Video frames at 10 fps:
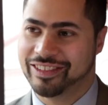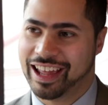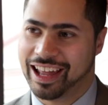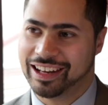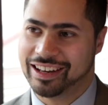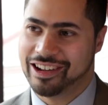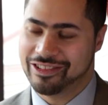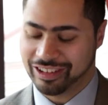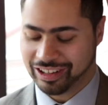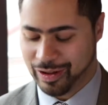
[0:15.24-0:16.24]
had
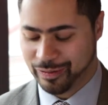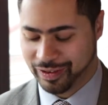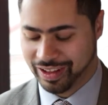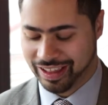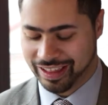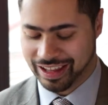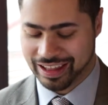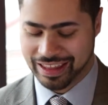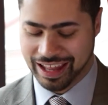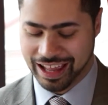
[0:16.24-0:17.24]
no real confidence
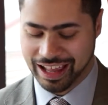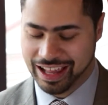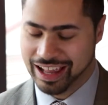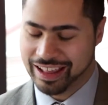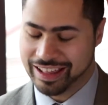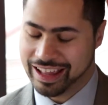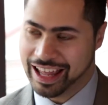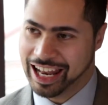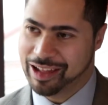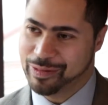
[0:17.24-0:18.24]
in their
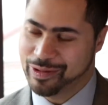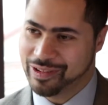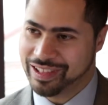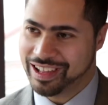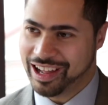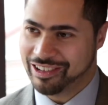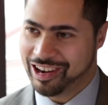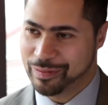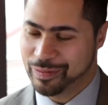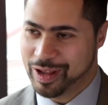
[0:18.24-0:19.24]
CLM or
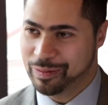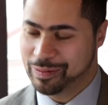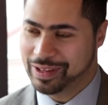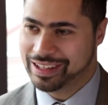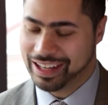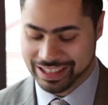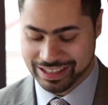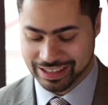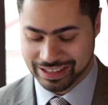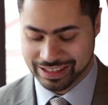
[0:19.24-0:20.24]
CRM
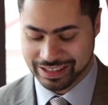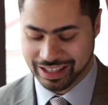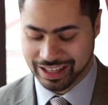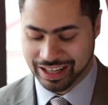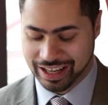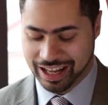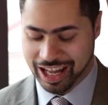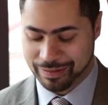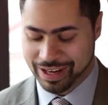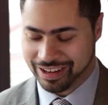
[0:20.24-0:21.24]
implementations.
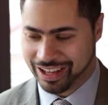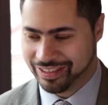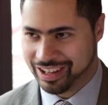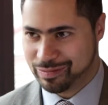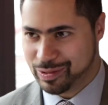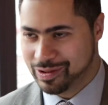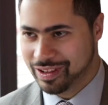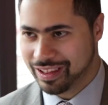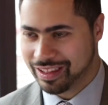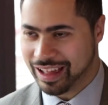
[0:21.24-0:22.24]
Now, given the
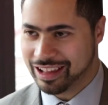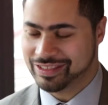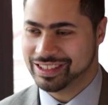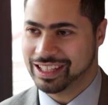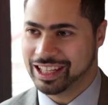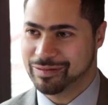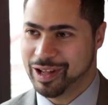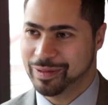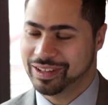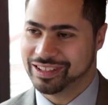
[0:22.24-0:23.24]
importance, as we're seeing at the
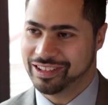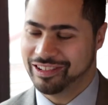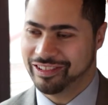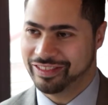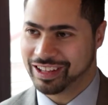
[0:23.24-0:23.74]
moment, of the